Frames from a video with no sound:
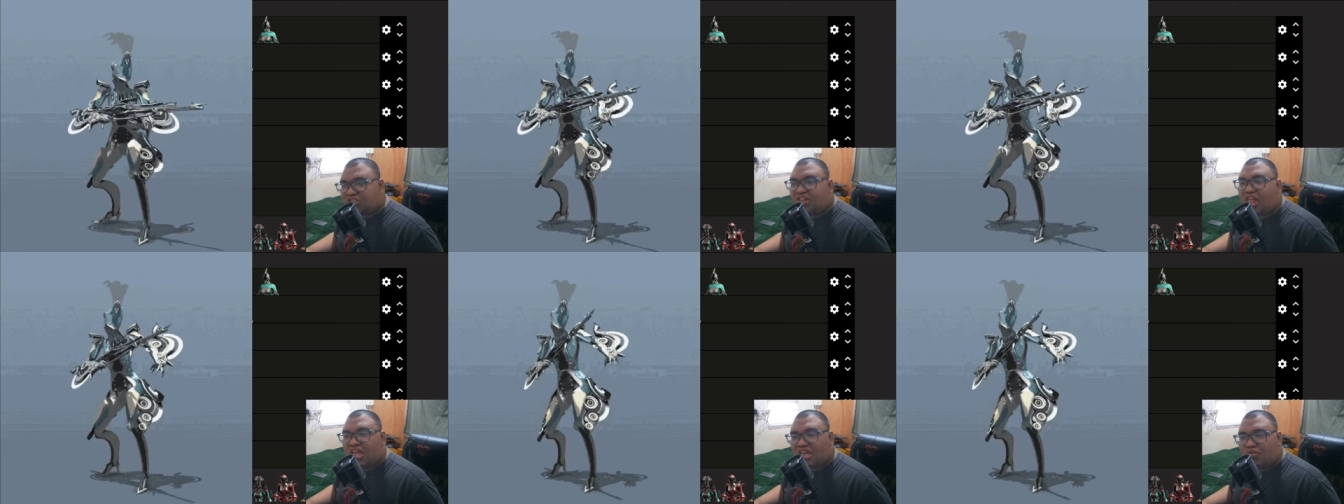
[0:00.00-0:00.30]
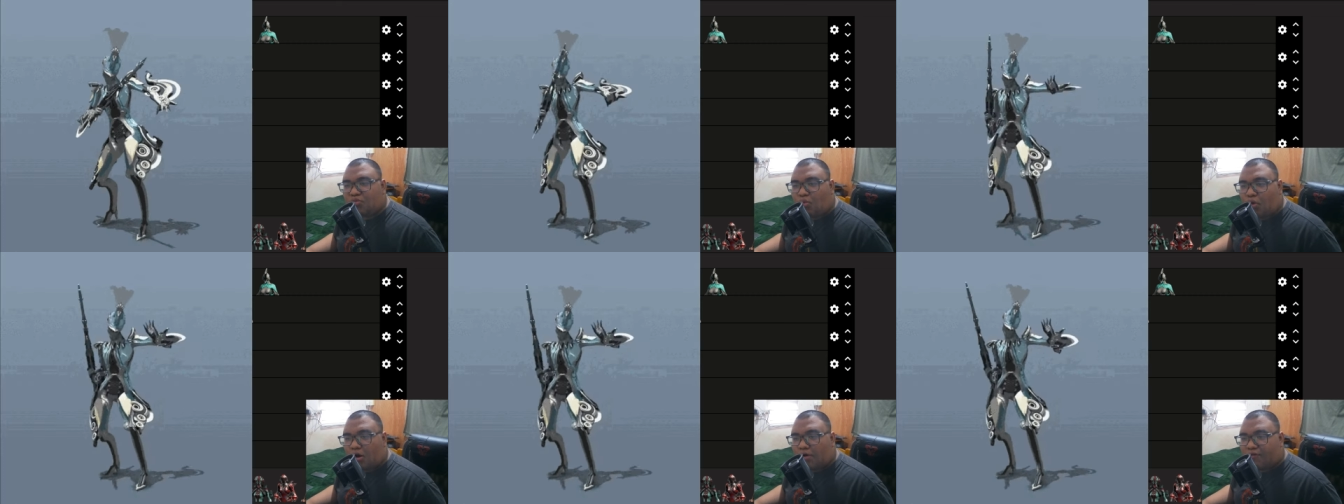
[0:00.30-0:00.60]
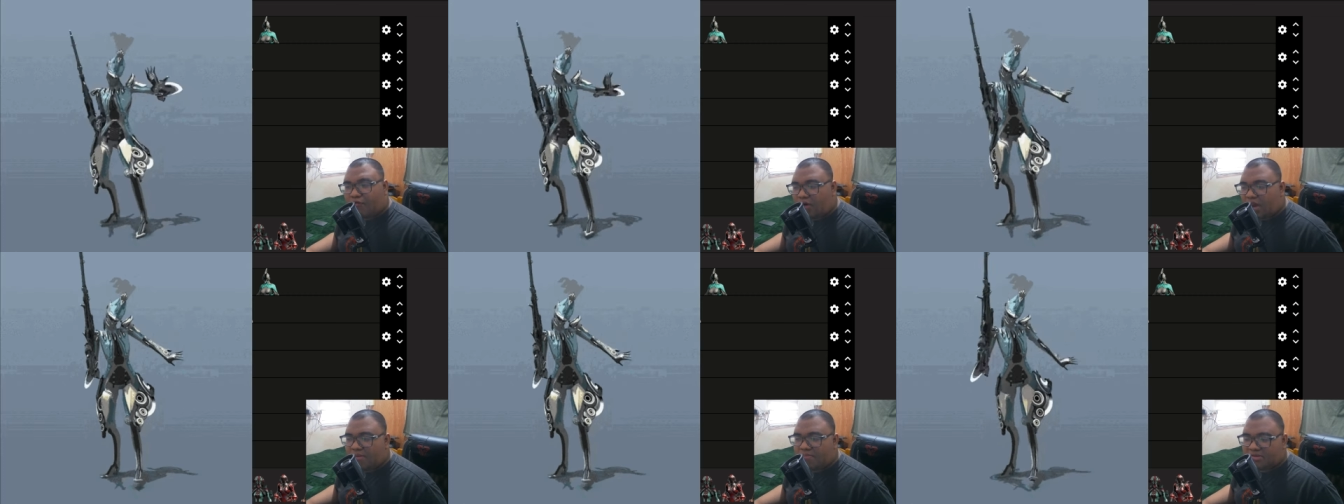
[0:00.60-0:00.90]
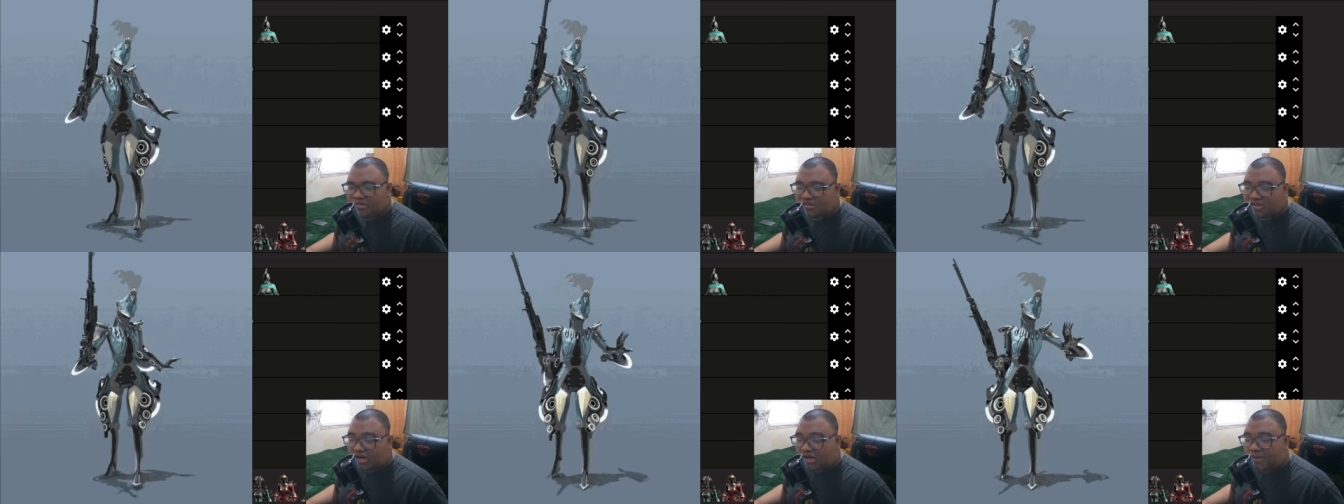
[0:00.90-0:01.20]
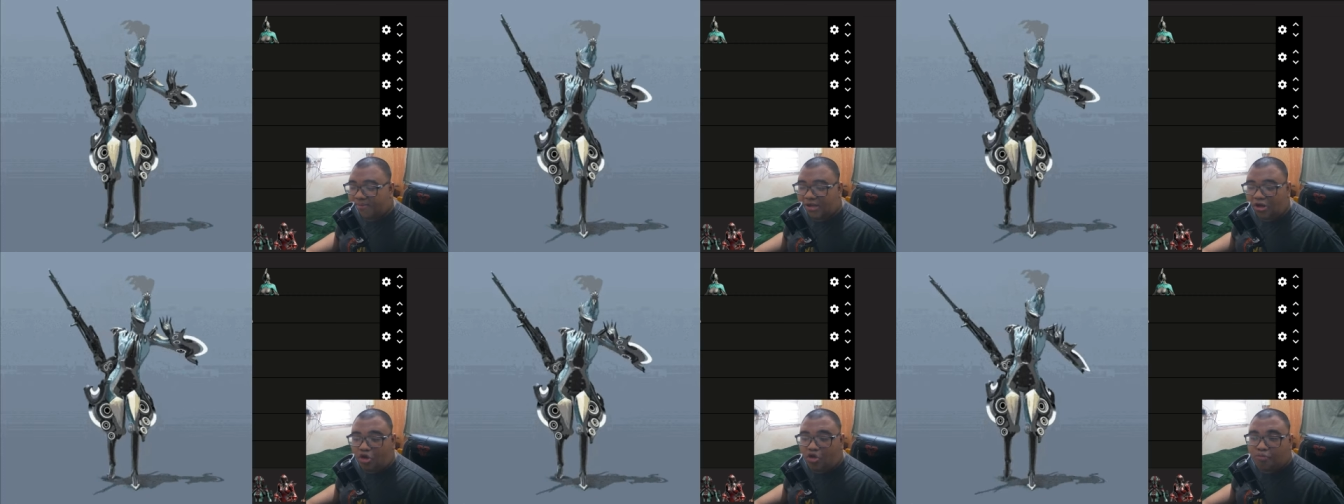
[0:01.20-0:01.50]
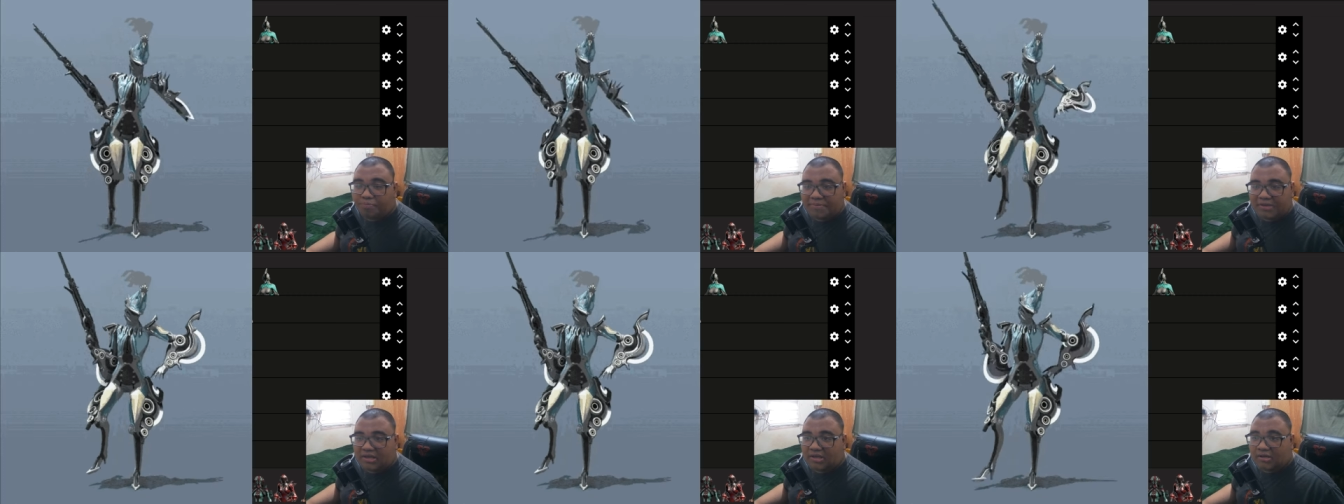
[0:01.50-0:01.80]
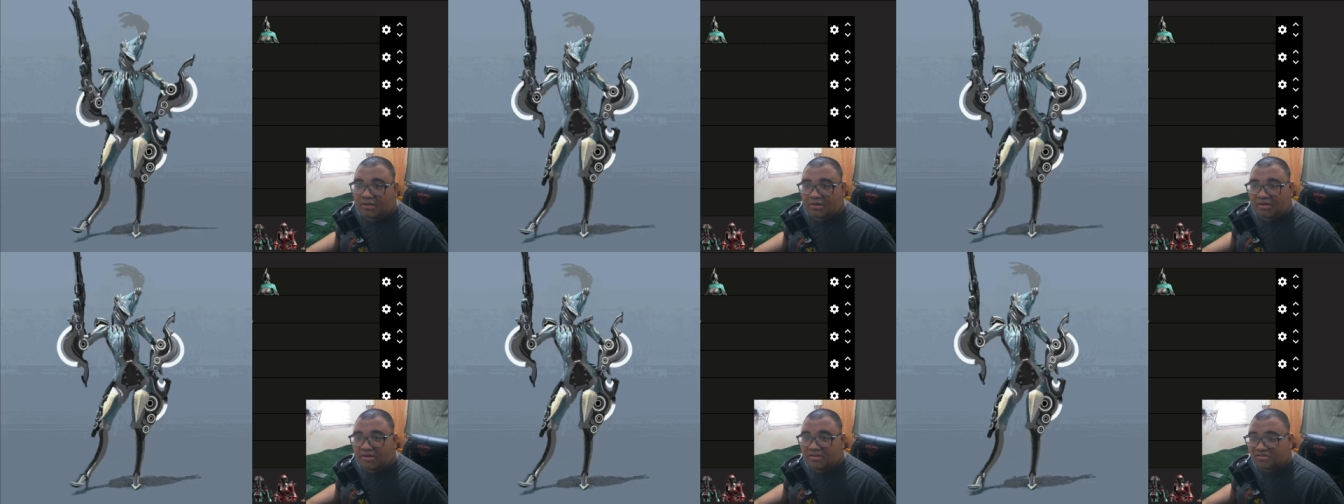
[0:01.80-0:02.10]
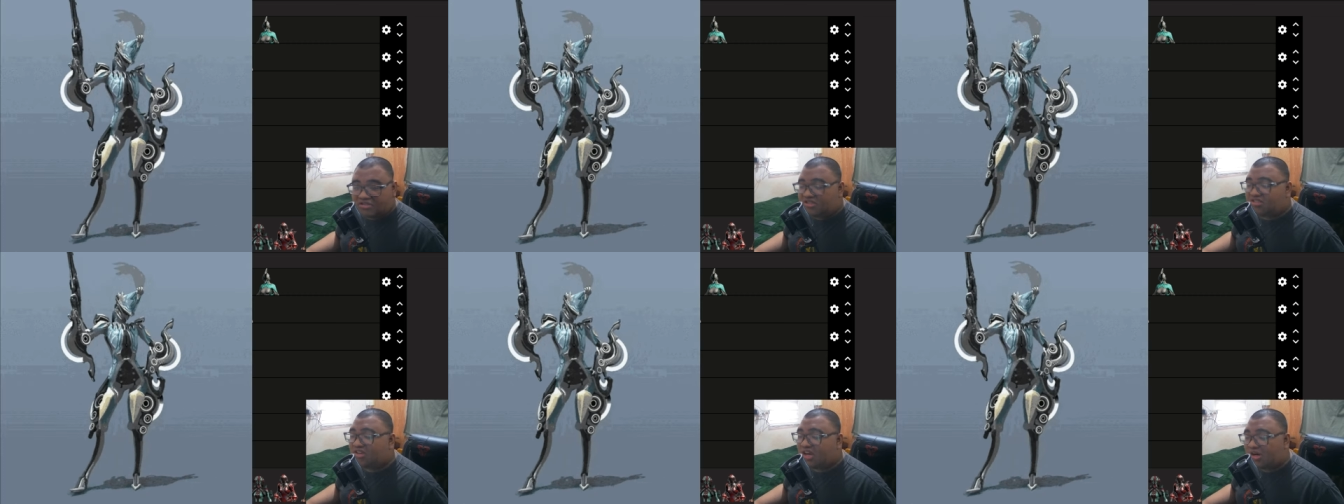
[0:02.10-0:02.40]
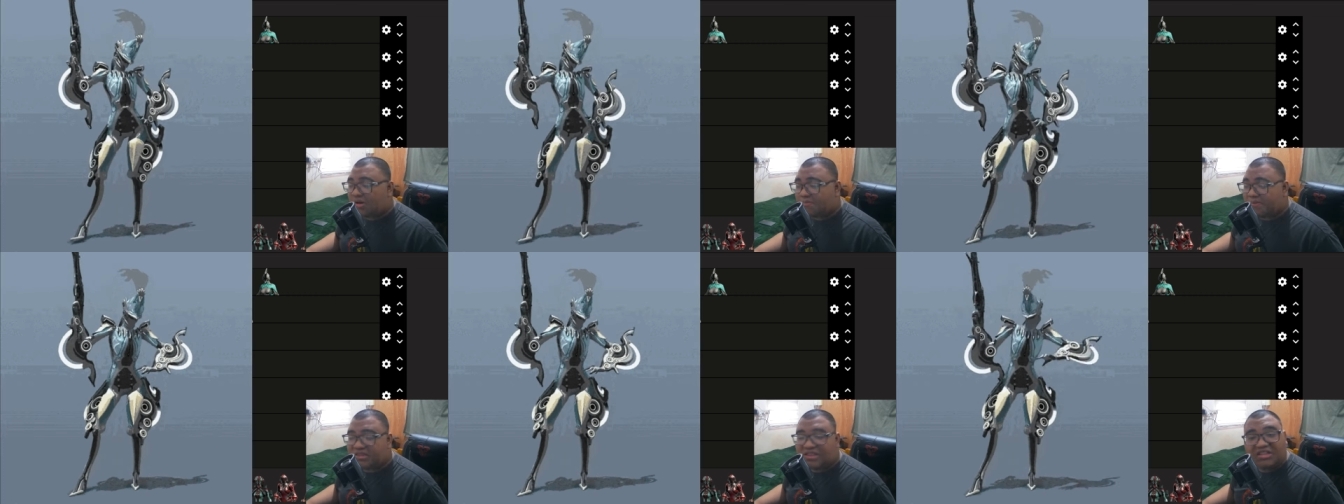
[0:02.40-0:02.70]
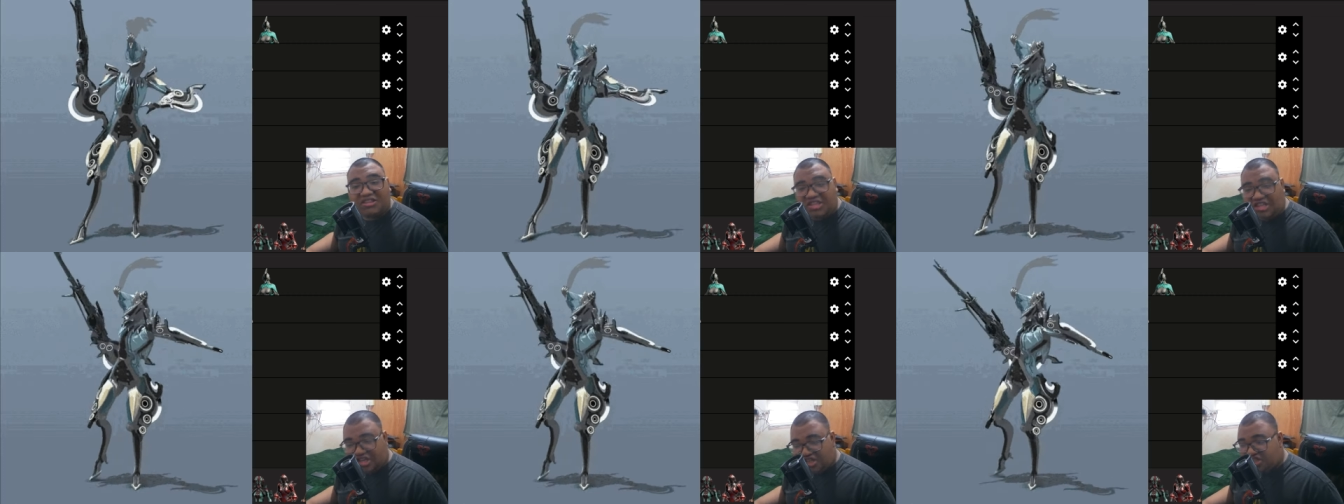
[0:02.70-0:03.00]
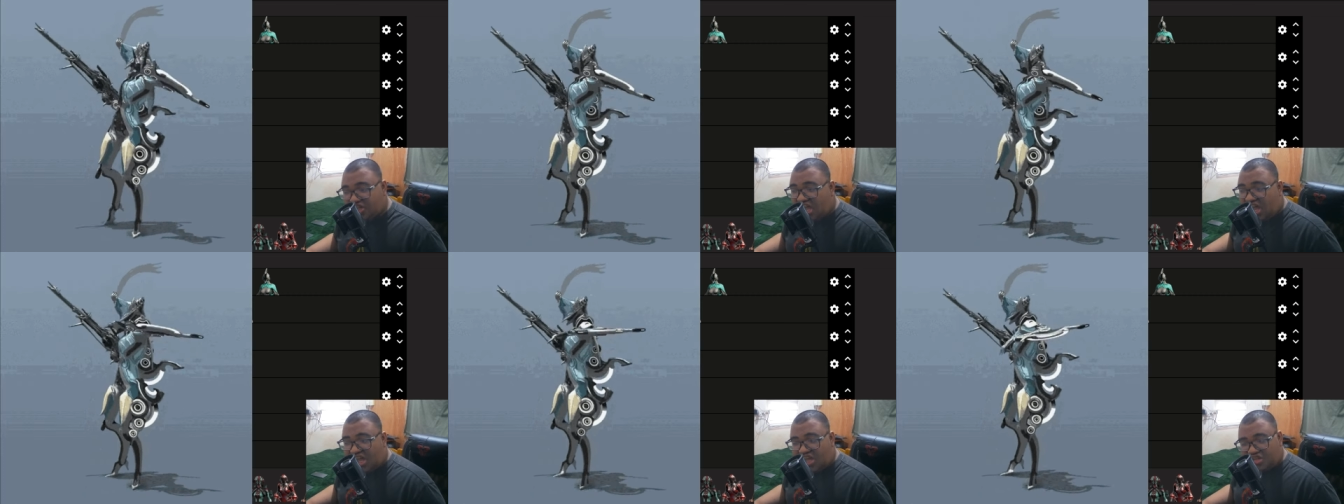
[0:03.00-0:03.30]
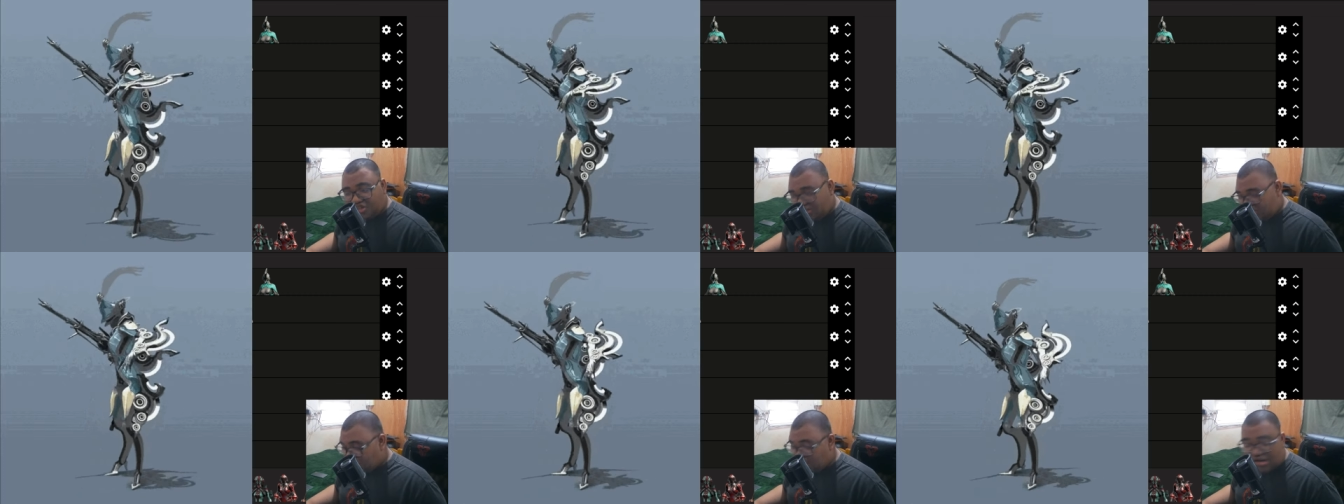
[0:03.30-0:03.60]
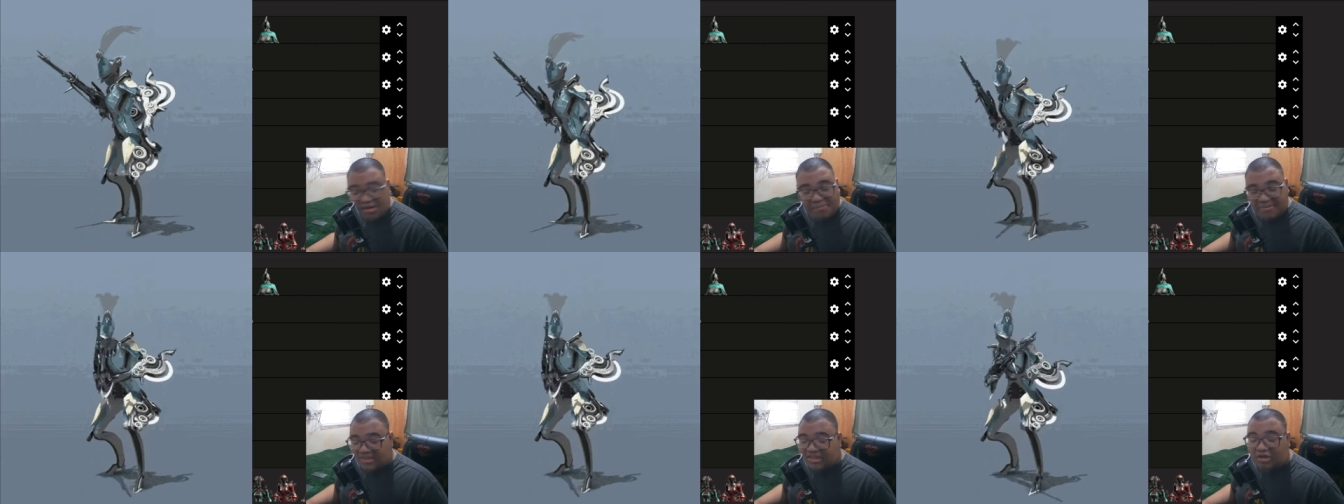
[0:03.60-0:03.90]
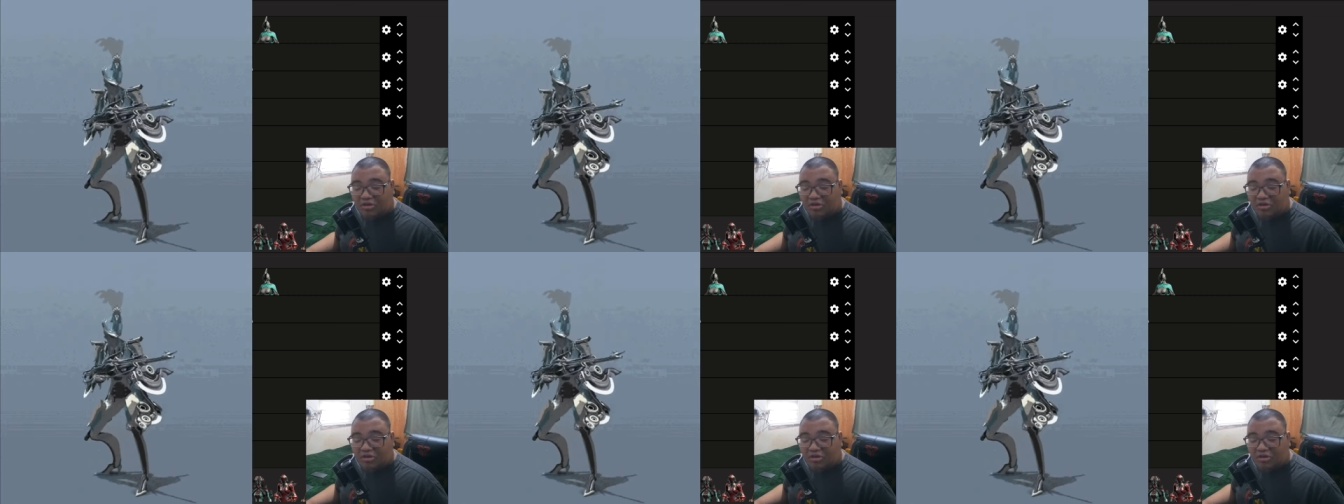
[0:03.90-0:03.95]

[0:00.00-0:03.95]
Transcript: like in Warframe, is gonna be OP. He's gonna be the DJ. She's gonna be the